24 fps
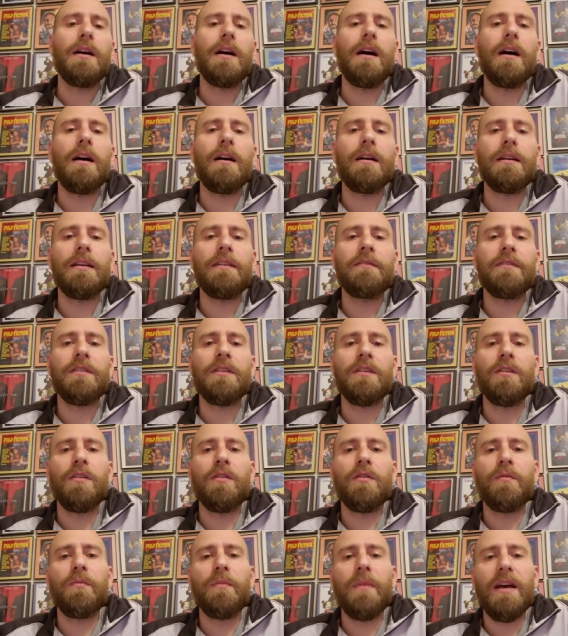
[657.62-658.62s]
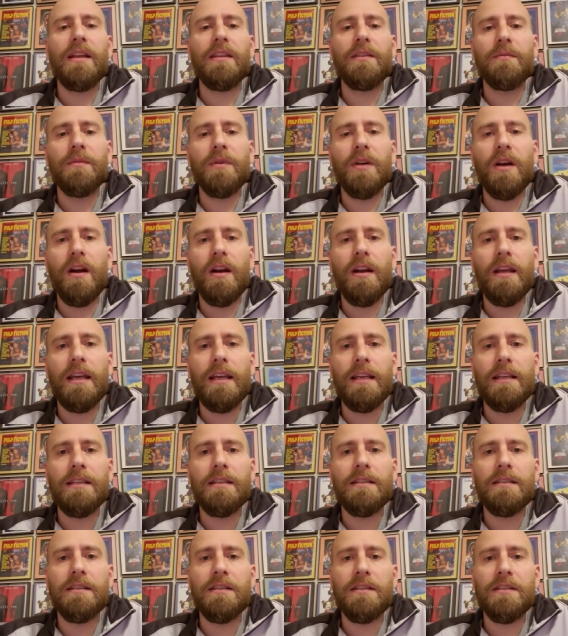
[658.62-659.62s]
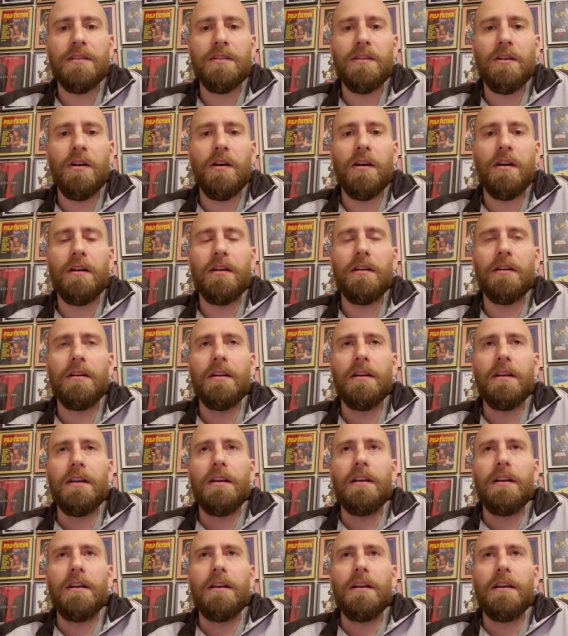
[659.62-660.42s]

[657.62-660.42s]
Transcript: uh, even though Matthew McConaughey is the star.